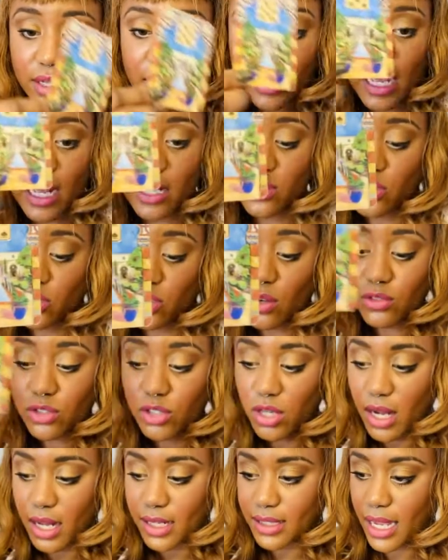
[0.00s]
again,
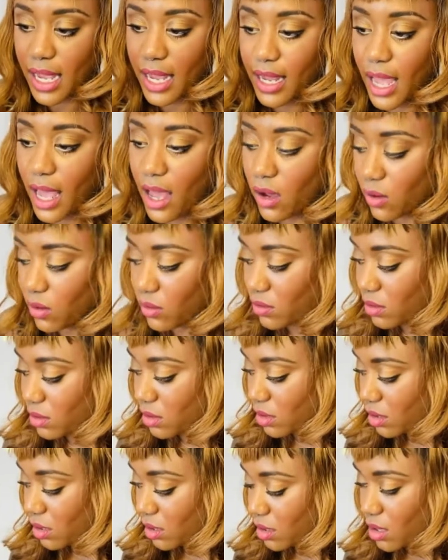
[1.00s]
socialize, hang out,
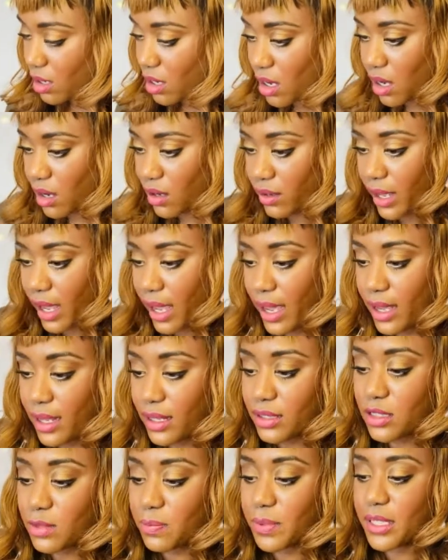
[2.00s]
okay?
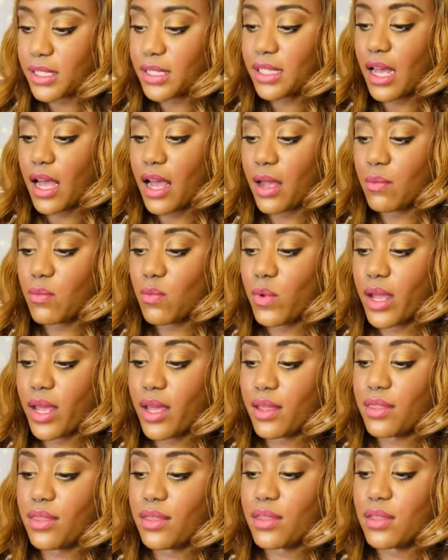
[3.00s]
Spend time
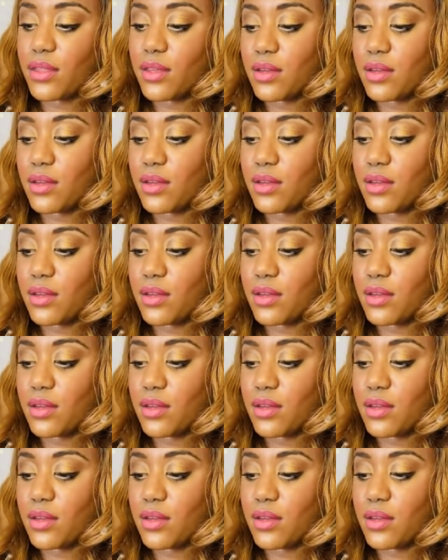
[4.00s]
with